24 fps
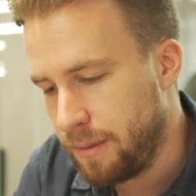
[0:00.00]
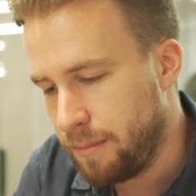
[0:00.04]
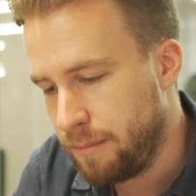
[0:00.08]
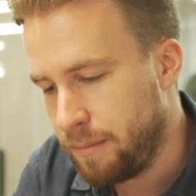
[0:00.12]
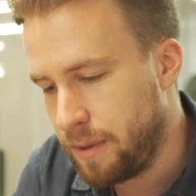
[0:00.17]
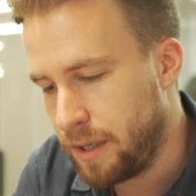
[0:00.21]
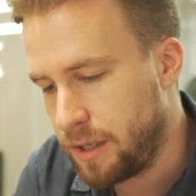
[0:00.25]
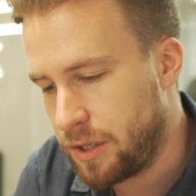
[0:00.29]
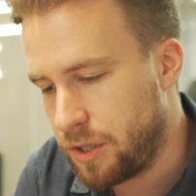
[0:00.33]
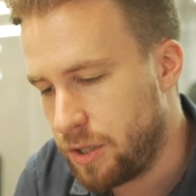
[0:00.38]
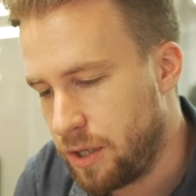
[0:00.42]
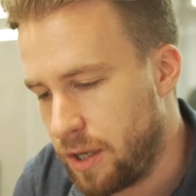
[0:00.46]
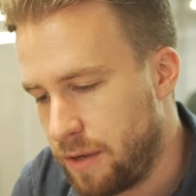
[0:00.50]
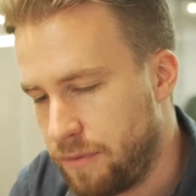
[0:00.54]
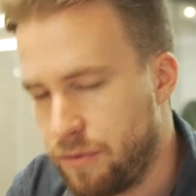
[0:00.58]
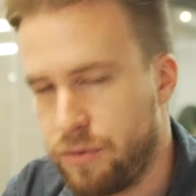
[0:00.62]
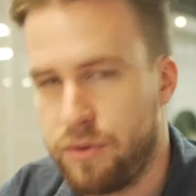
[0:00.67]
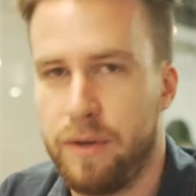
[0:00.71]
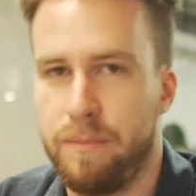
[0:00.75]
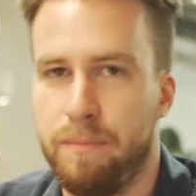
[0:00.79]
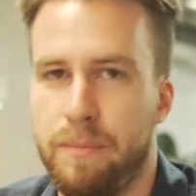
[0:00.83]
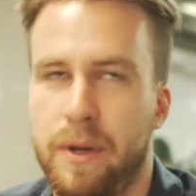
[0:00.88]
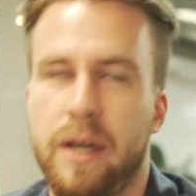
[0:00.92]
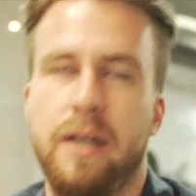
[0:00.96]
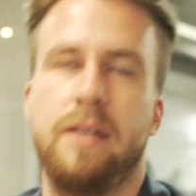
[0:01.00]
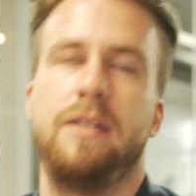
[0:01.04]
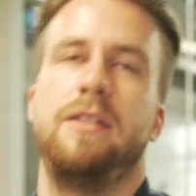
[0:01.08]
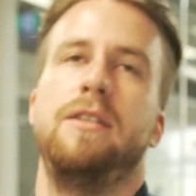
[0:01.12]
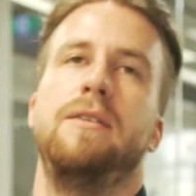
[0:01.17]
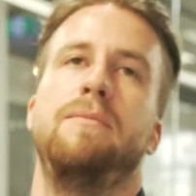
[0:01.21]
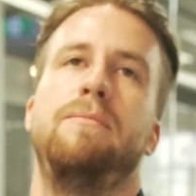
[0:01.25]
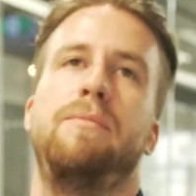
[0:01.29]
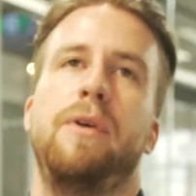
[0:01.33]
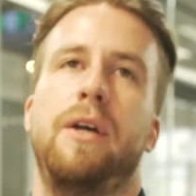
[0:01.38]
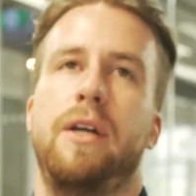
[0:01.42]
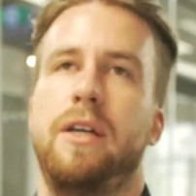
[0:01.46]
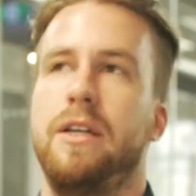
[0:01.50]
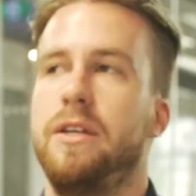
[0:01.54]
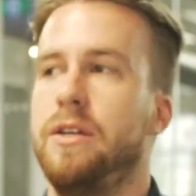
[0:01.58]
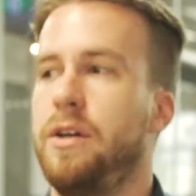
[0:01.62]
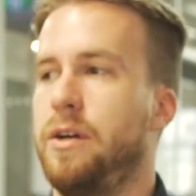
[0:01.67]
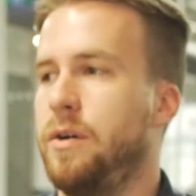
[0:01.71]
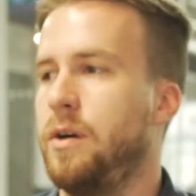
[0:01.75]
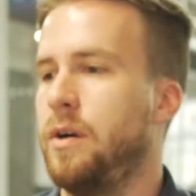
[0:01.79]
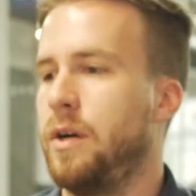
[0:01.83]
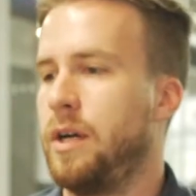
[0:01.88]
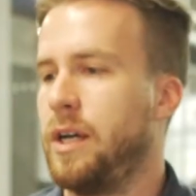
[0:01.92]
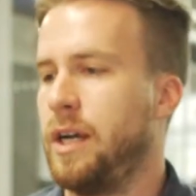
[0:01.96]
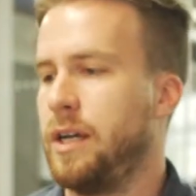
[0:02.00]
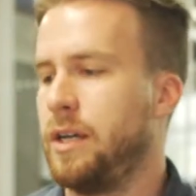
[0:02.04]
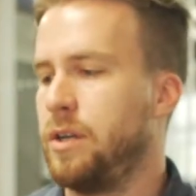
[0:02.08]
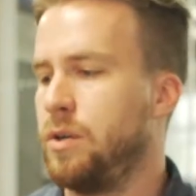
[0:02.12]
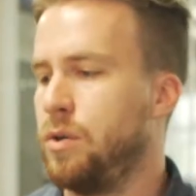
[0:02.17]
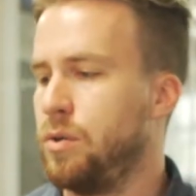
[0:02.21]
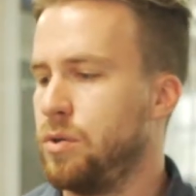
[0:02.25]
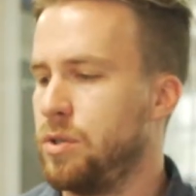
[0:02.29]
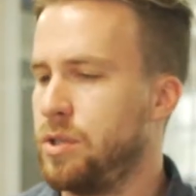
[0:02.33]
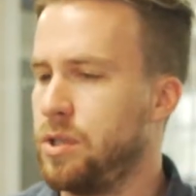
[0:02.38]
Much love straight back to you, Becky O. Okay, cool.